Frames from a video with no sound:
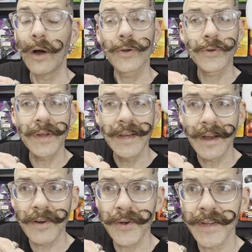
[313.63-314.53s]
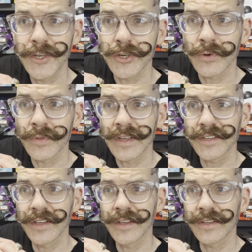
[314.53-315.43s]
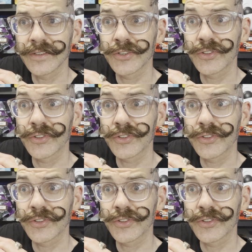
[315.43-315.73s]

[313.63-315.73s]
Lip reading: Green Arrow issue. This is